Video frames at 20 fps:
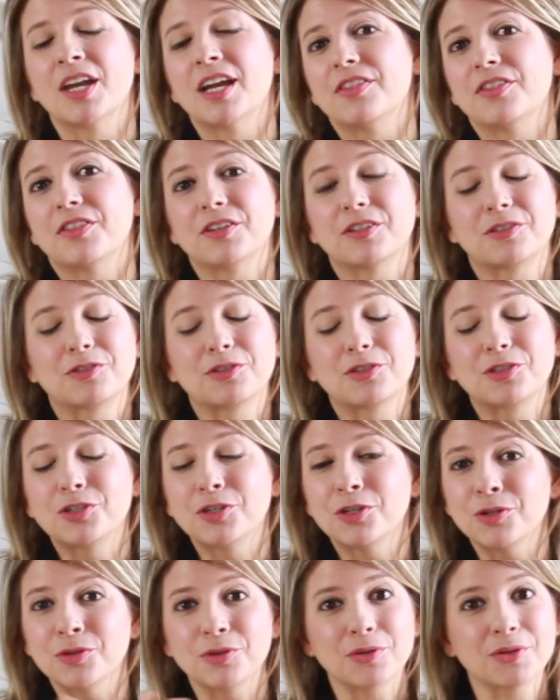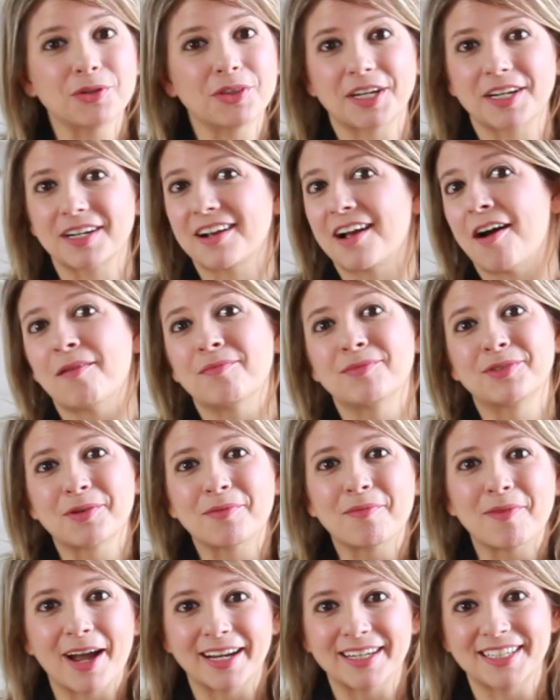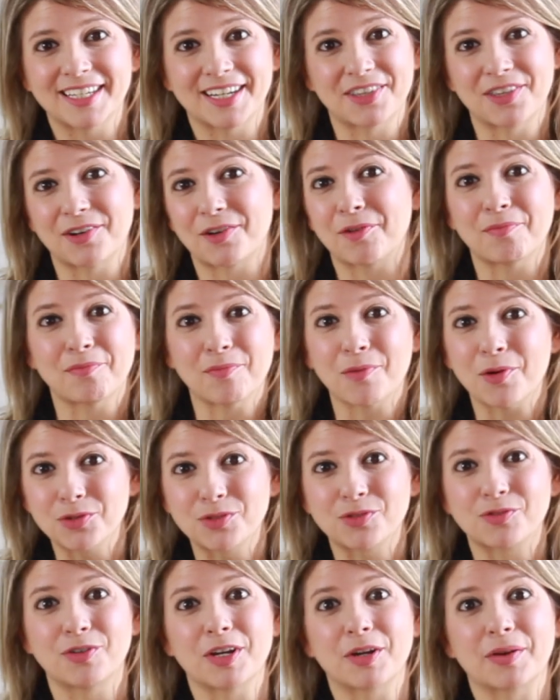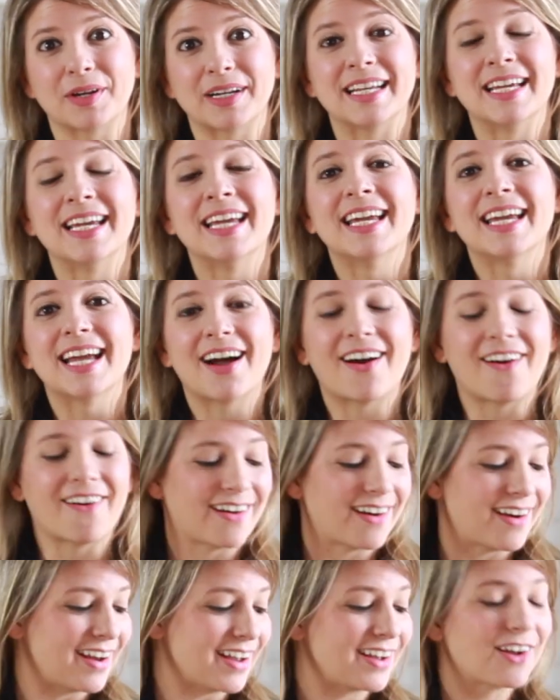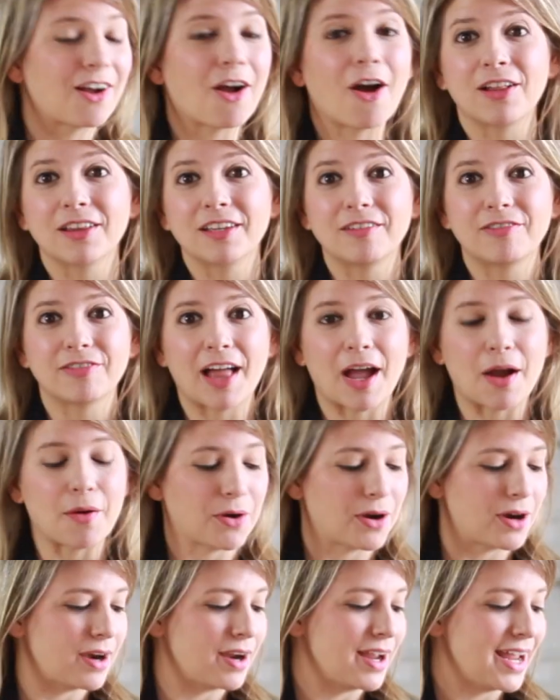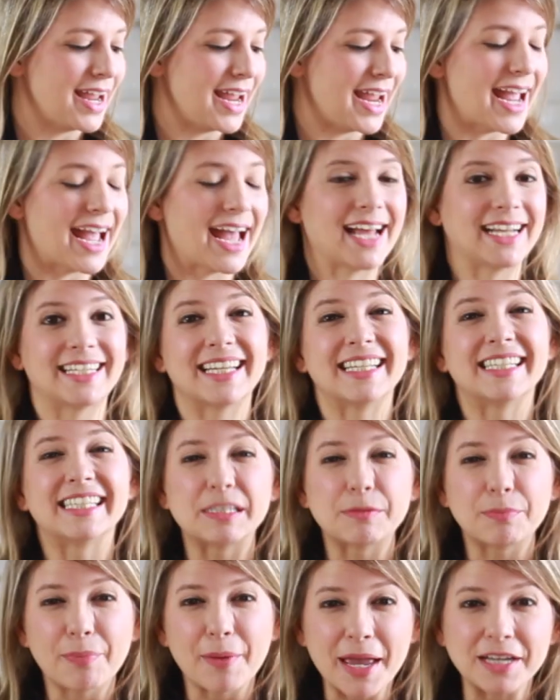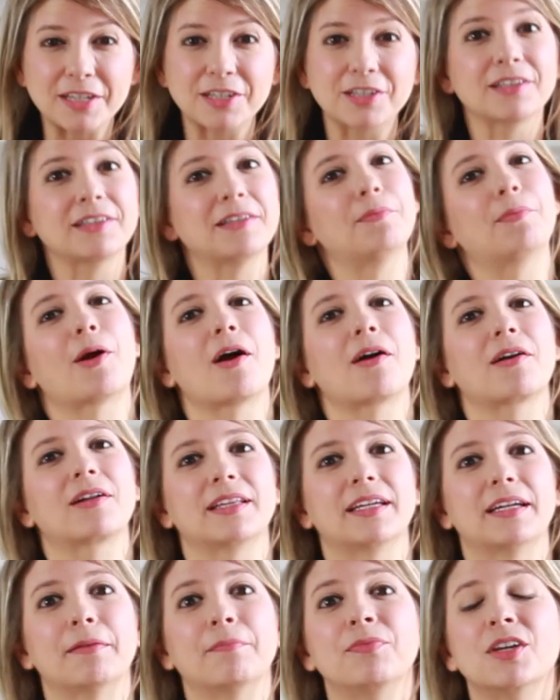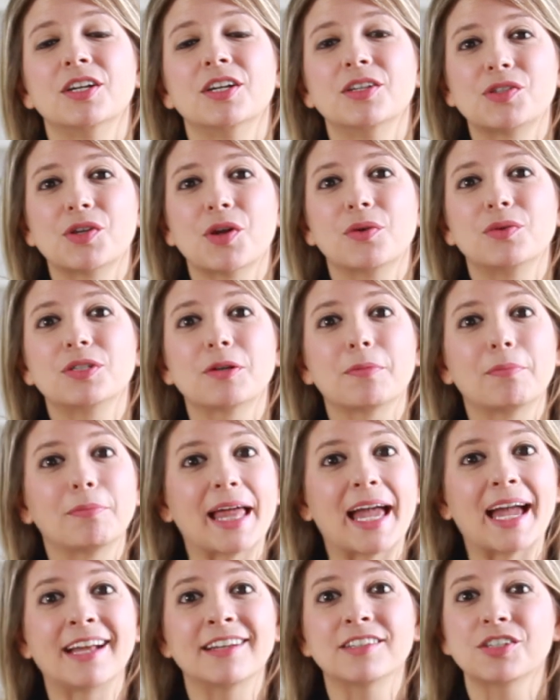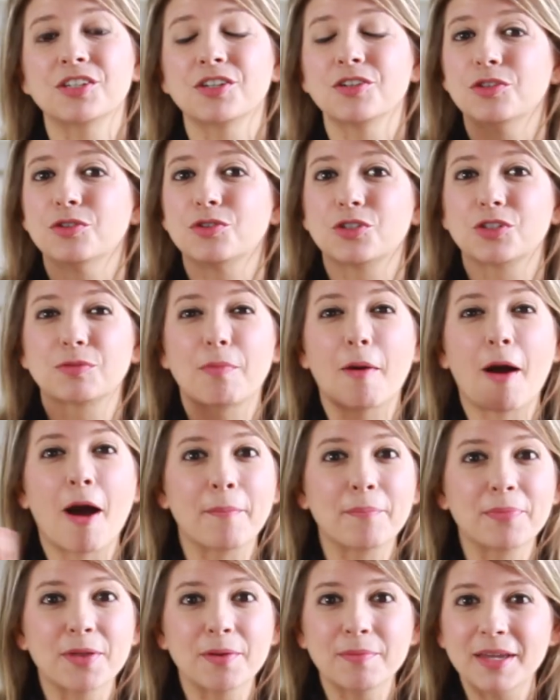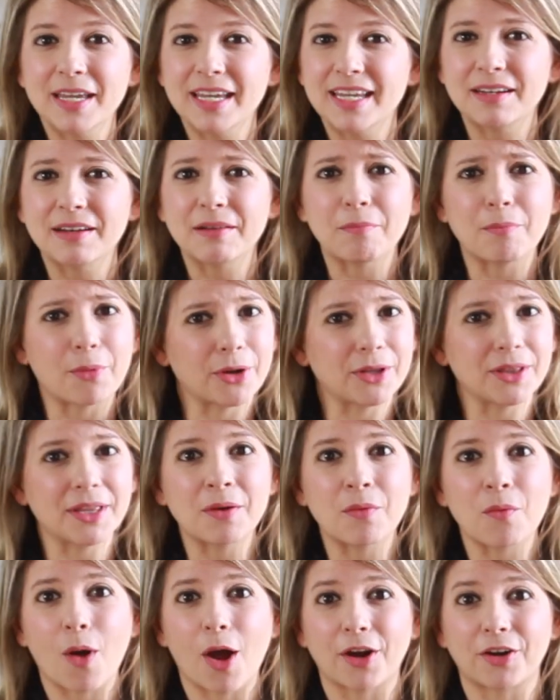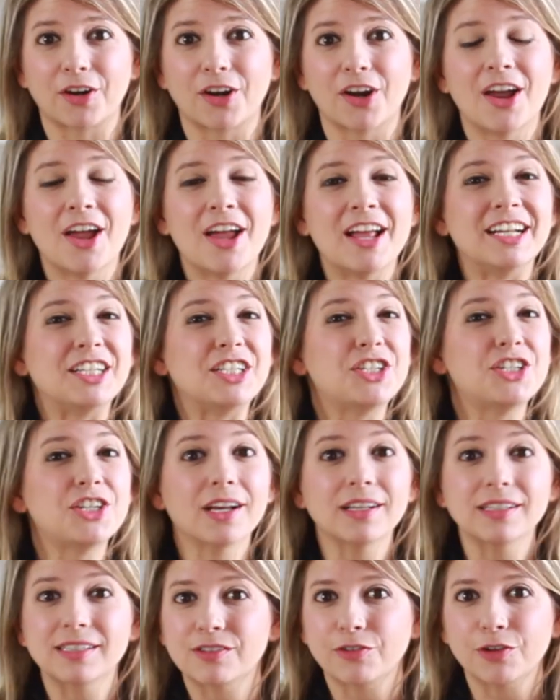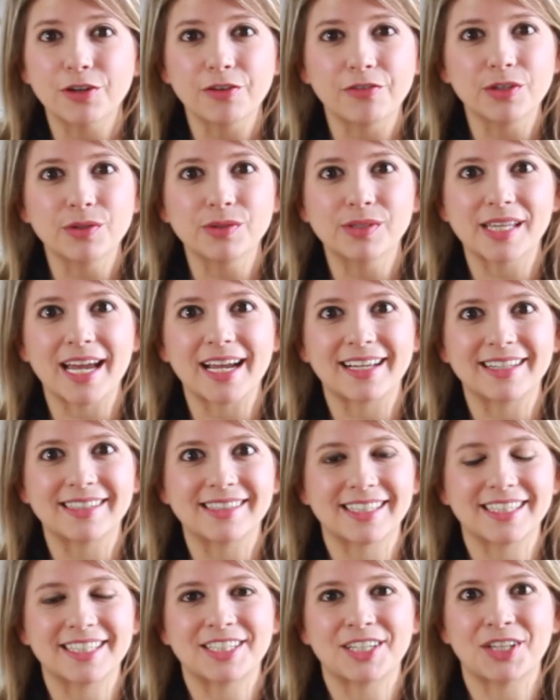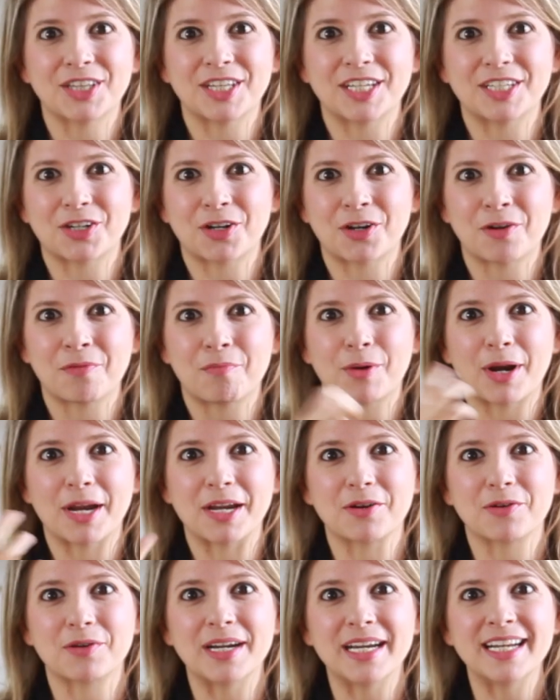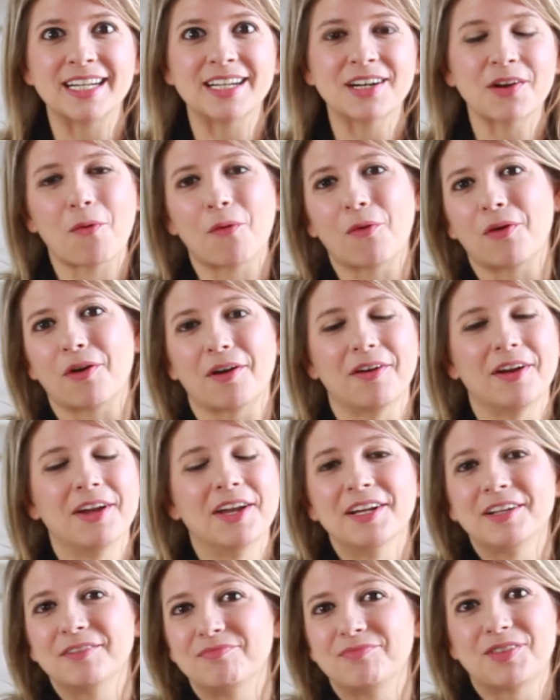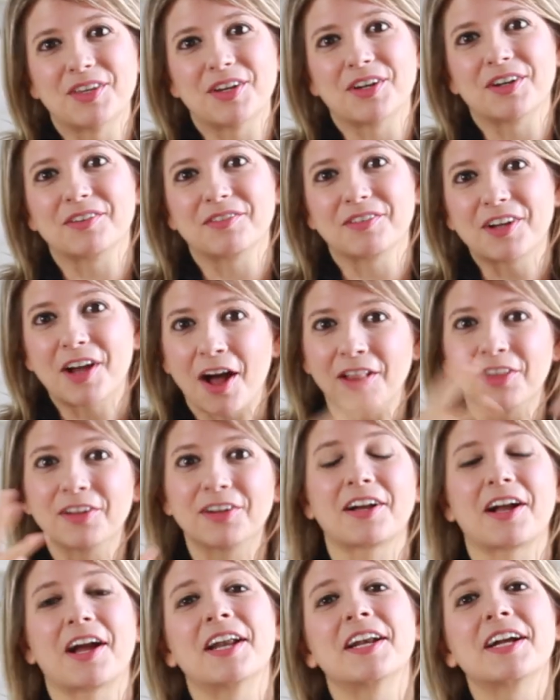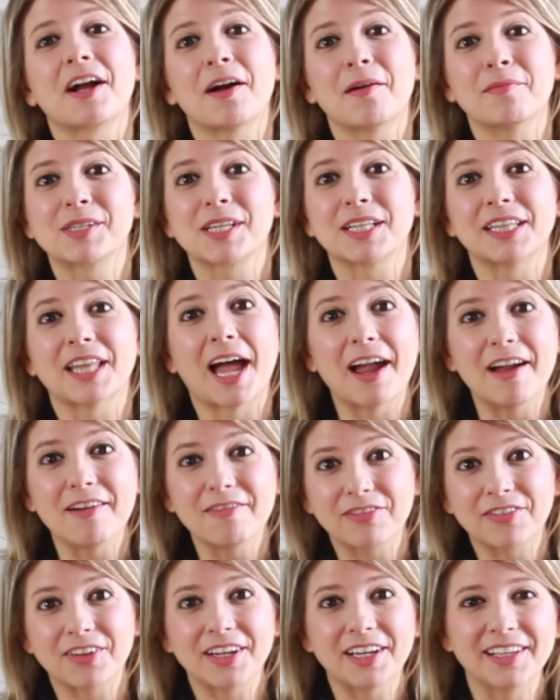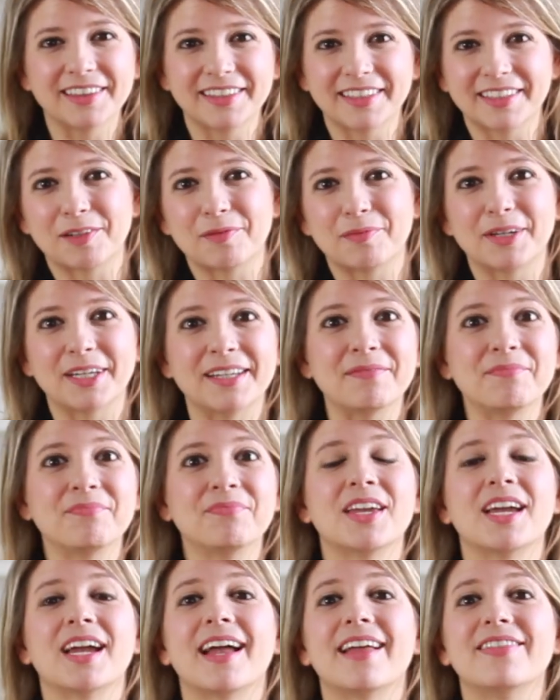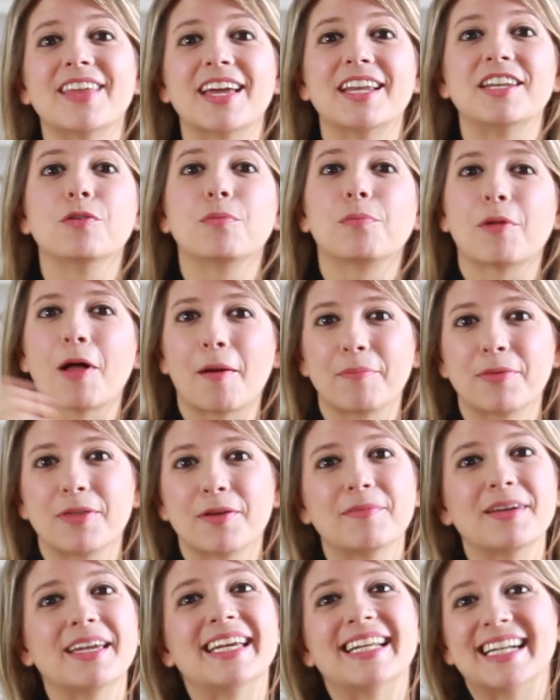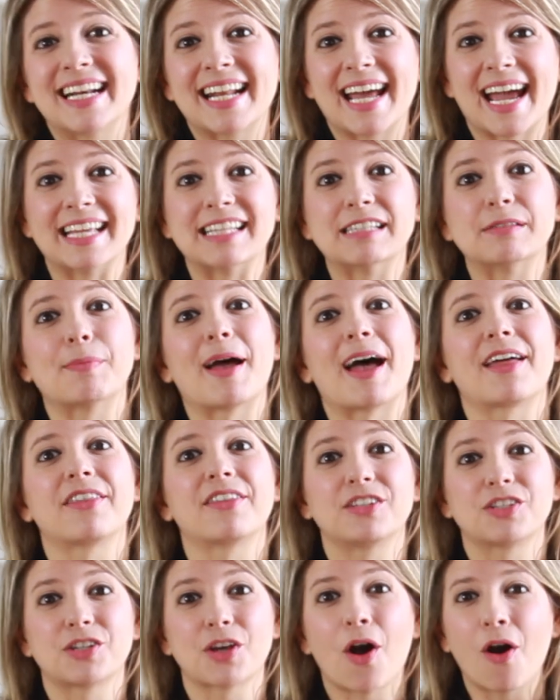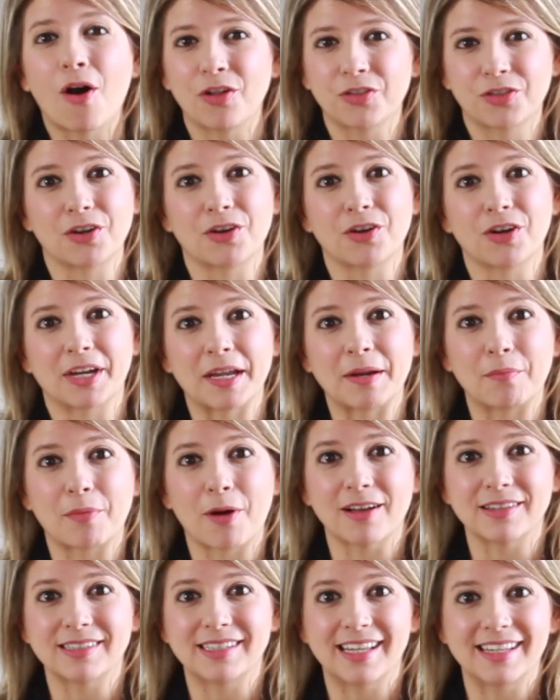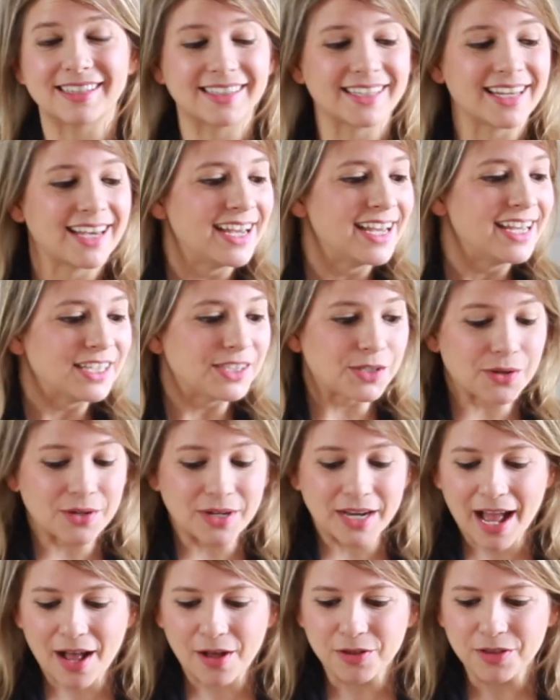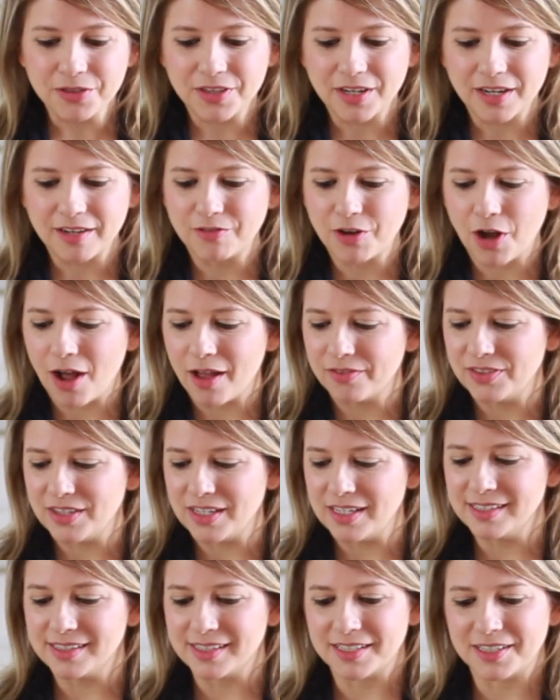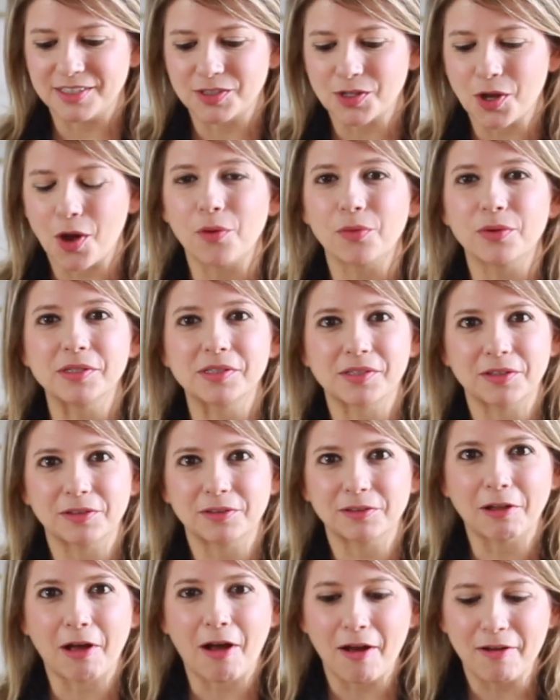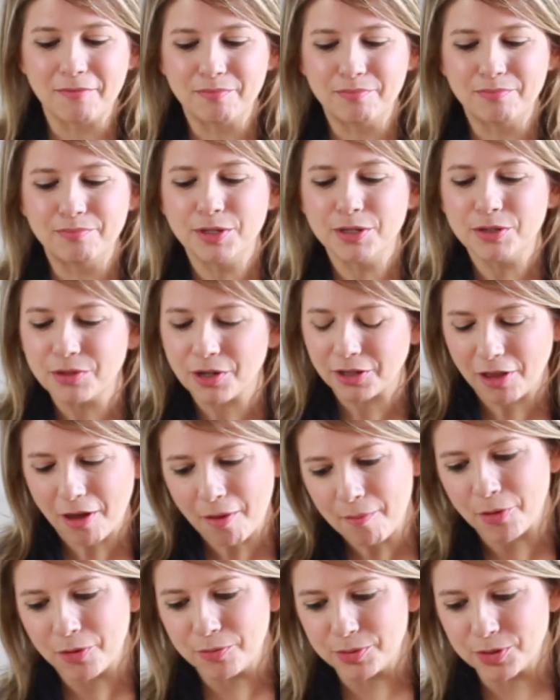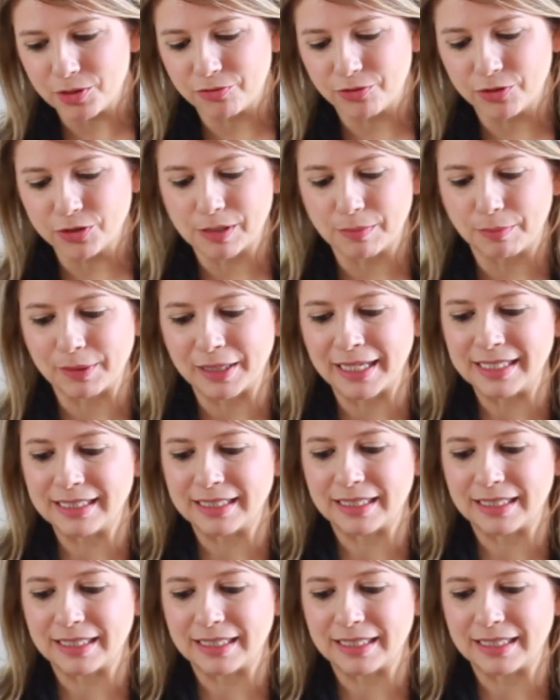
The two that come to mind that are most frequent are cauliflower and especially broccoli. So to blanch, you just pop them in boiling water just for a few seconds until they turn bright green or the color kind of comes alive a little bit, and then you plop them in an ice bath to halt the cooking process. So now that I've got these, and it's always a lot more beautiful to plate